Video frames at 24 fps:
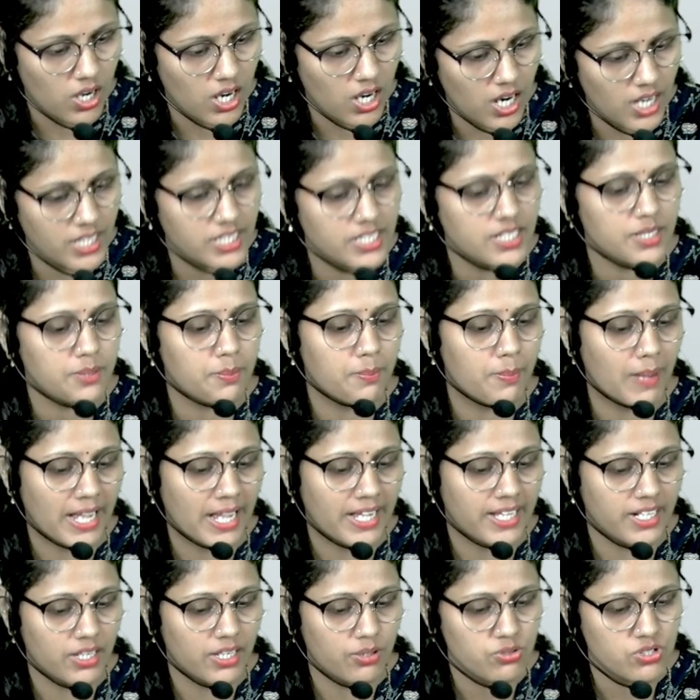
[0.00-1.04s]
under
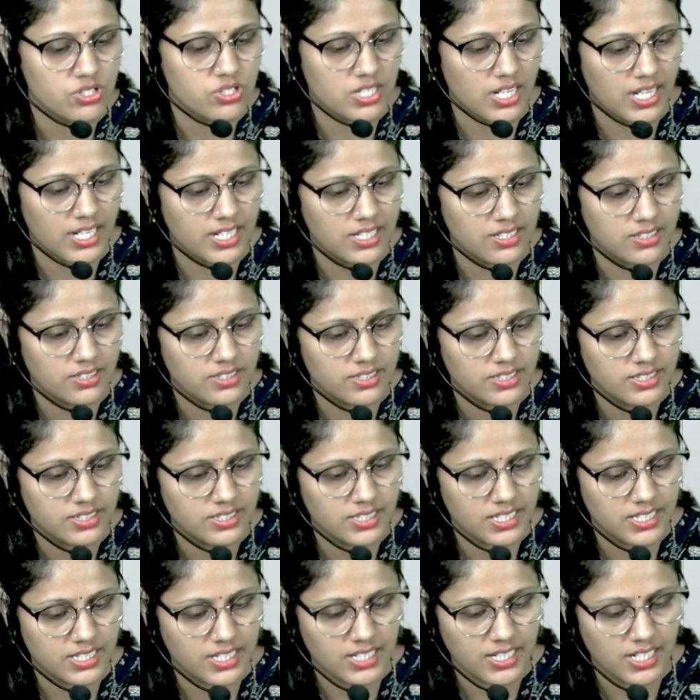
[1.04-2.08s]
background style,
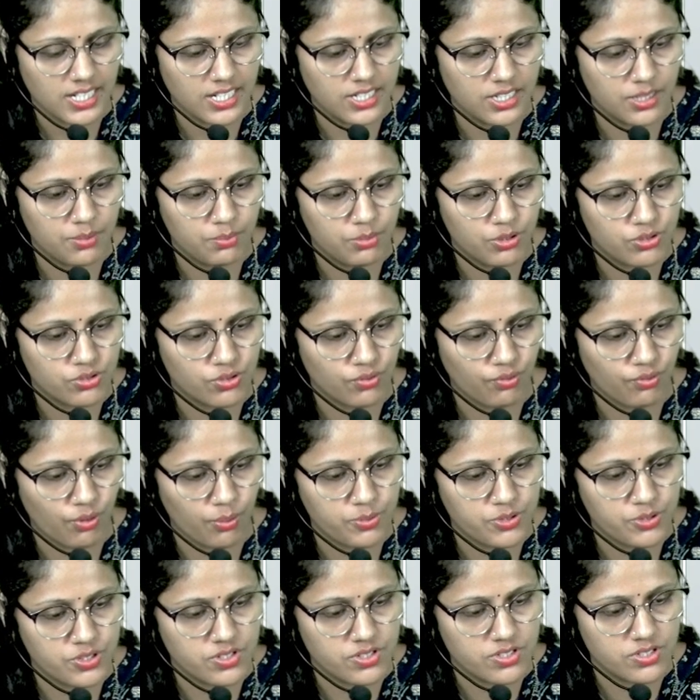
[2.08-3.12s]
there are n numbers of
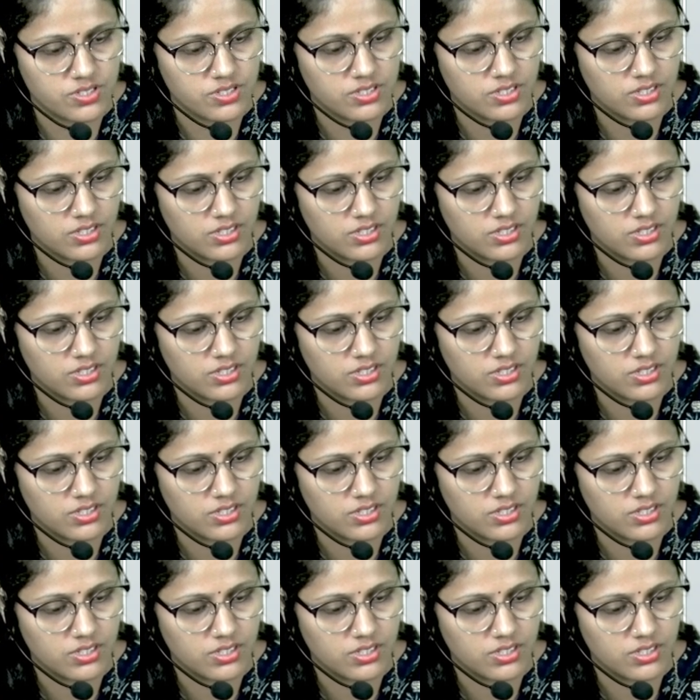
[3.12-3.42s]
options.